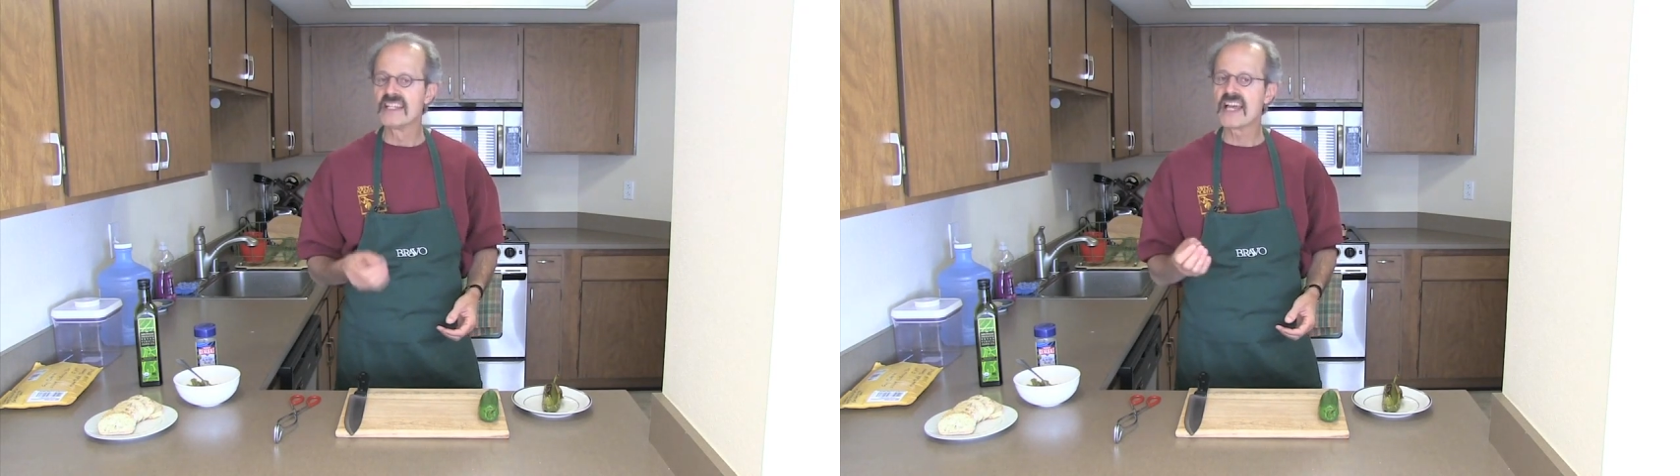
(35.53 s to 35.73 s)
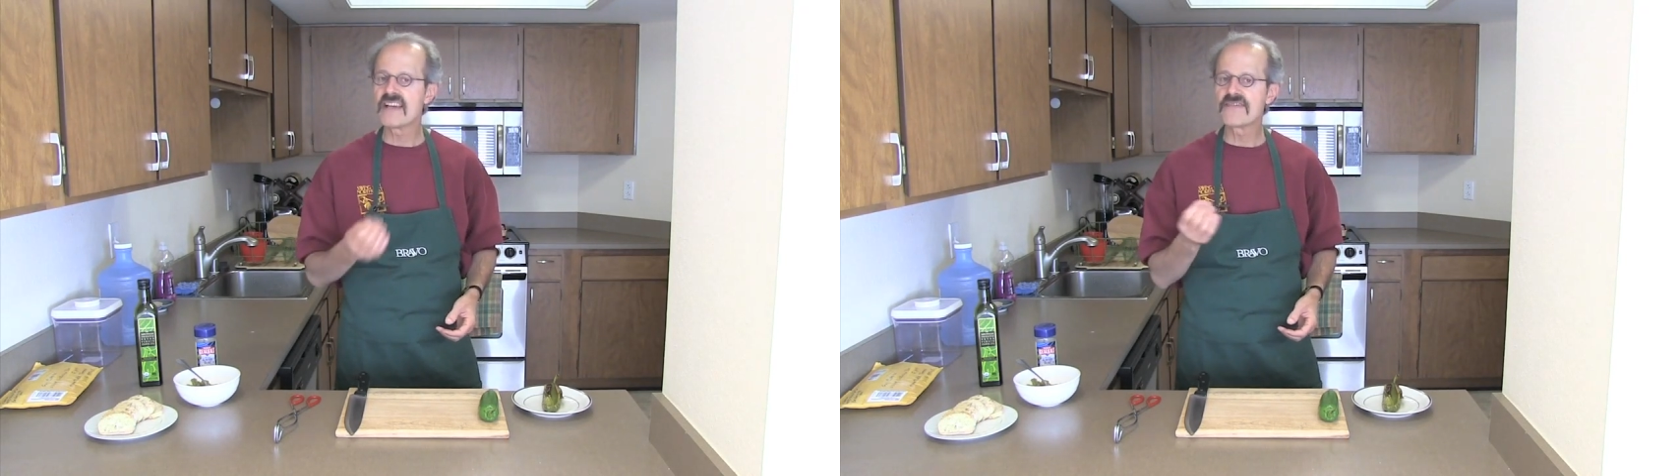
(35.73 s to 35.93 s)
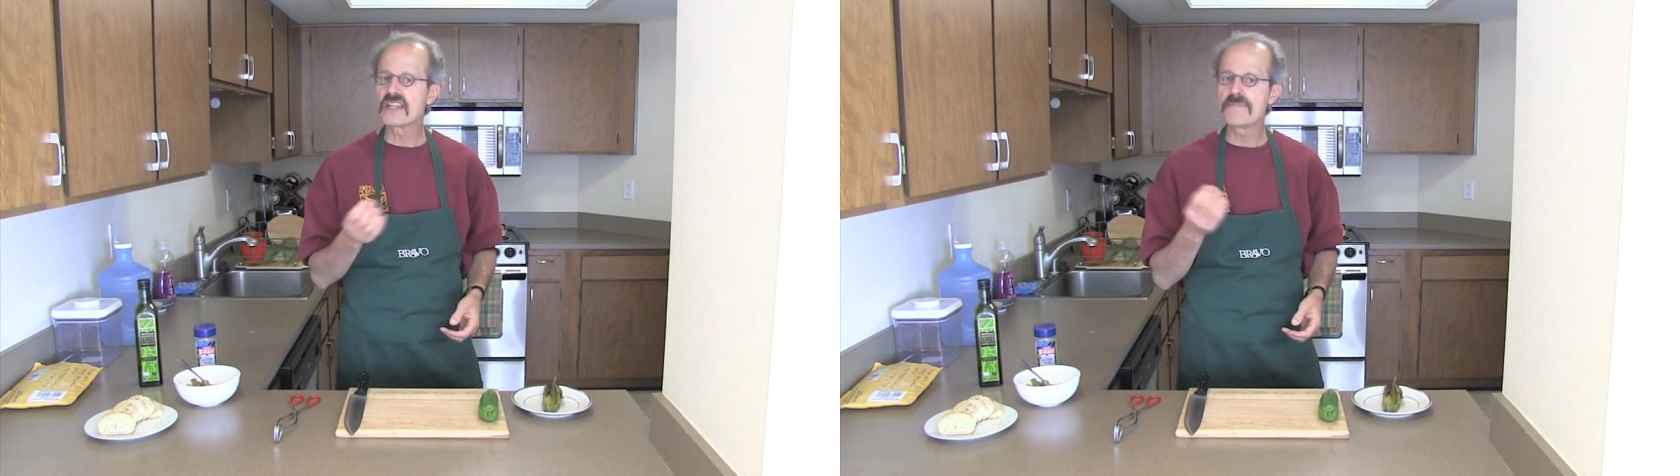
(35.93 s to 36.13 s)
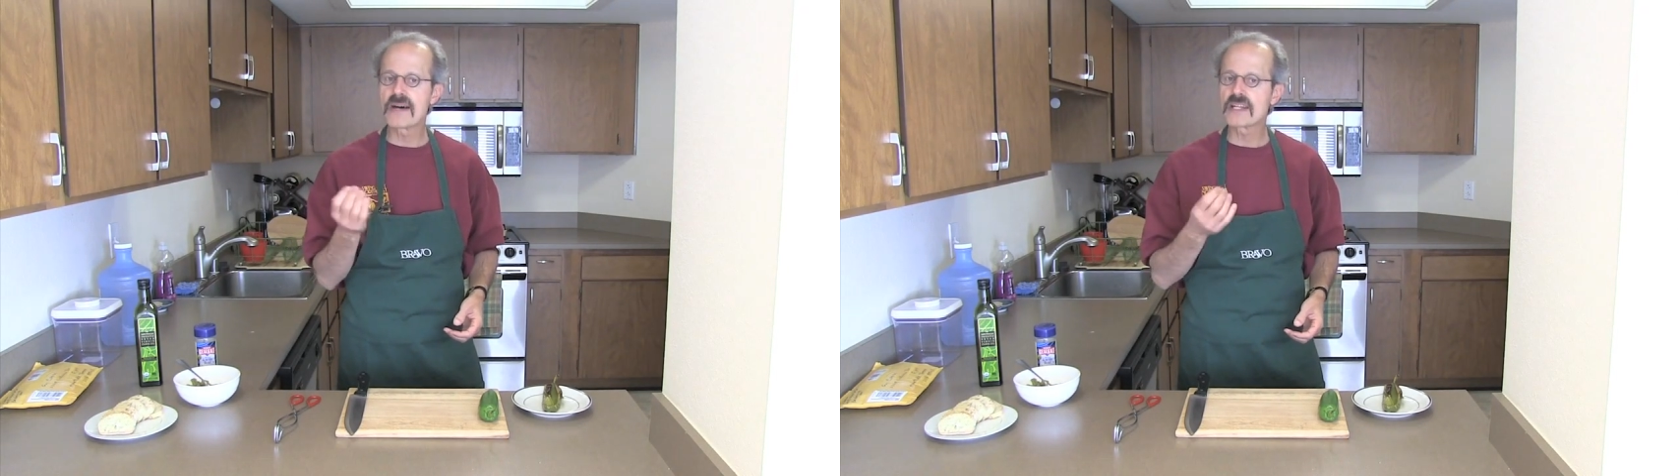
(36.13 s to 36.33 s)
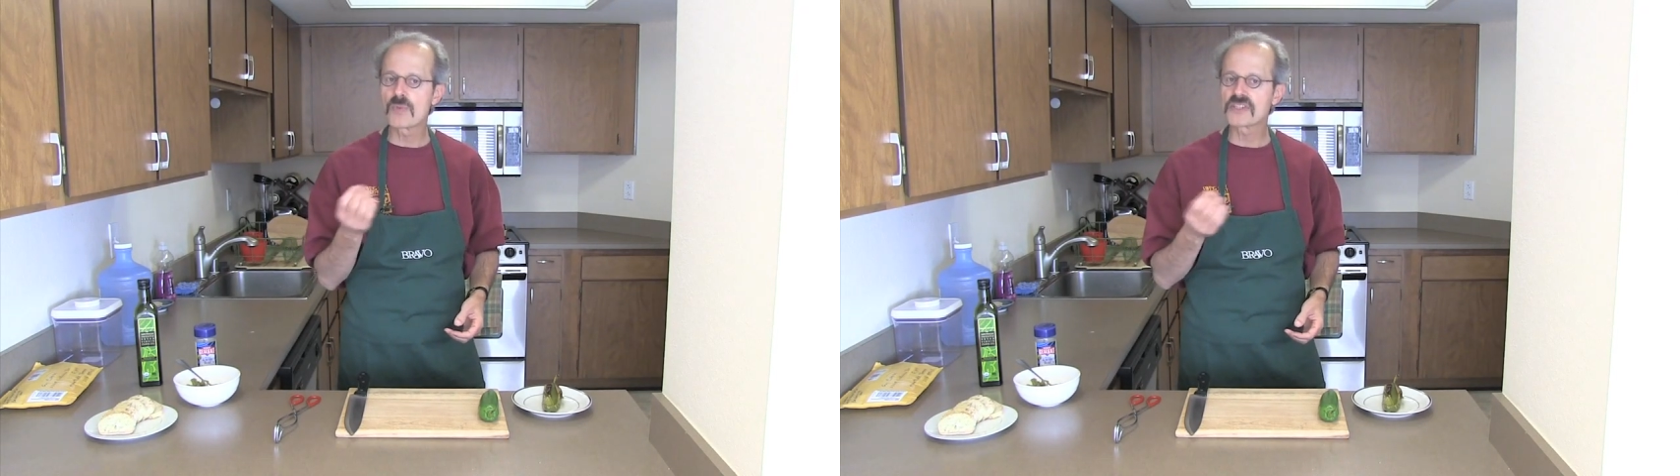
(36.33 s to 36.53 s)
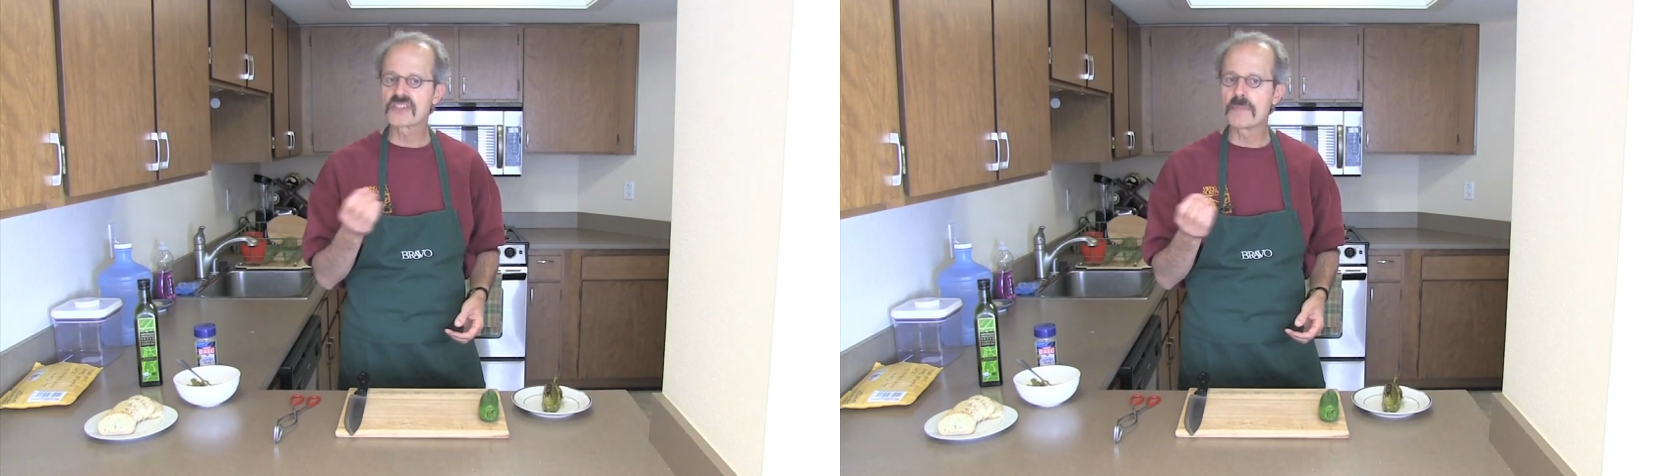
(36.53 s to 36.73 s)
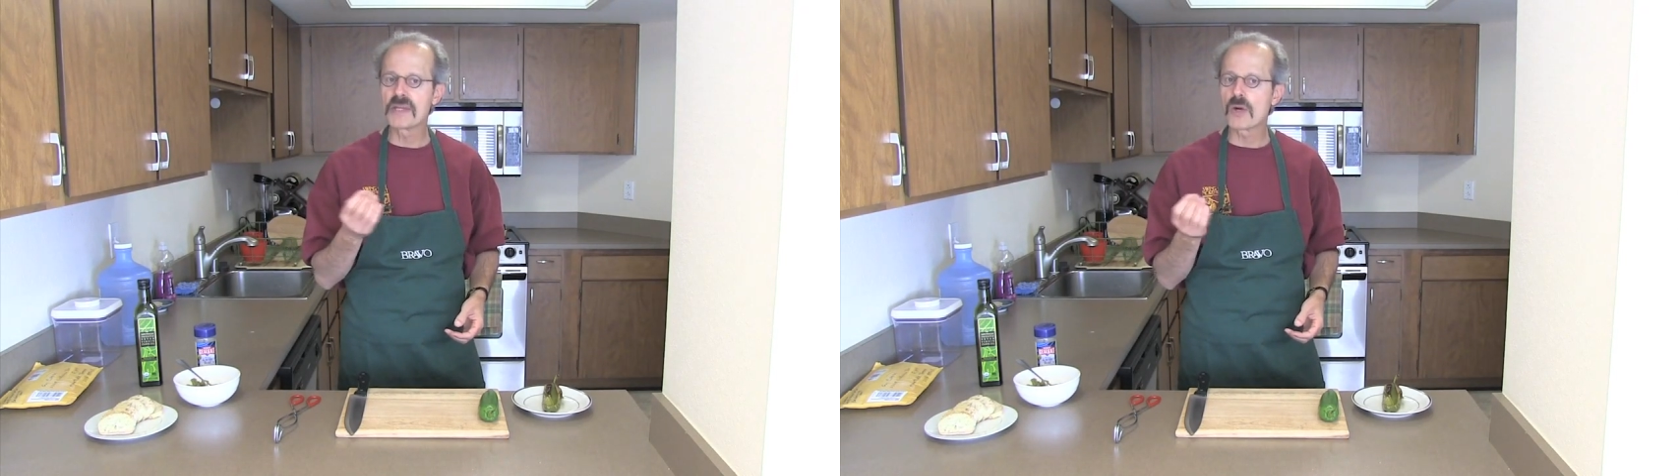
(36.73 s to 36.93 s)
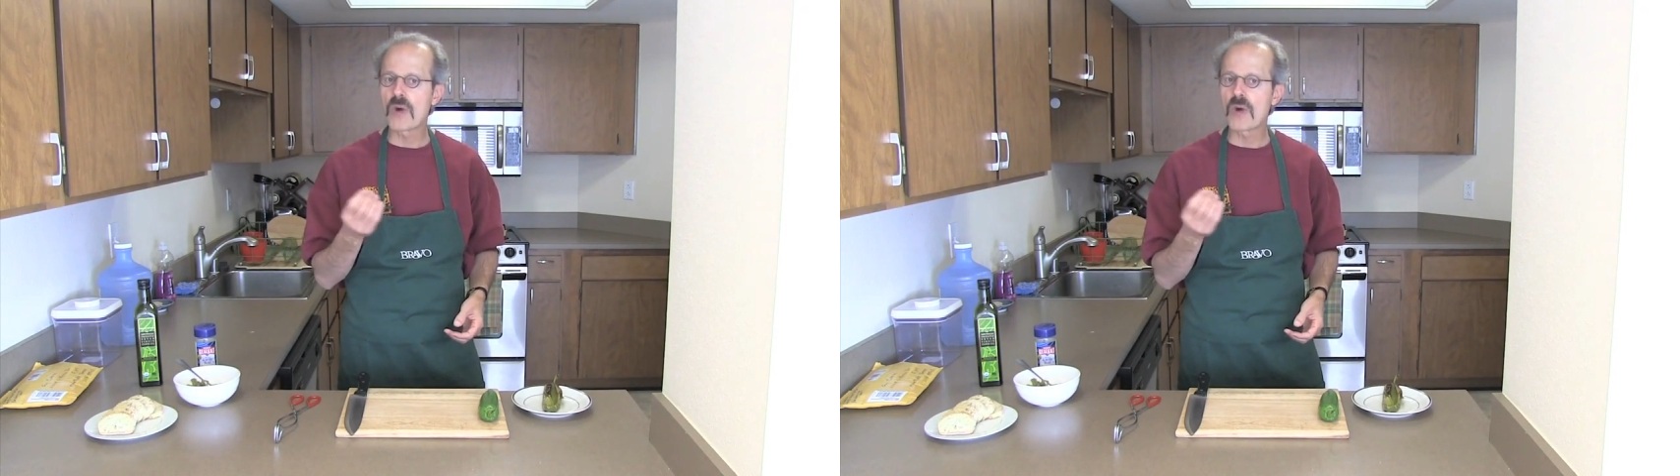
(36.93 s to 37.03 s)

Everybody wants to be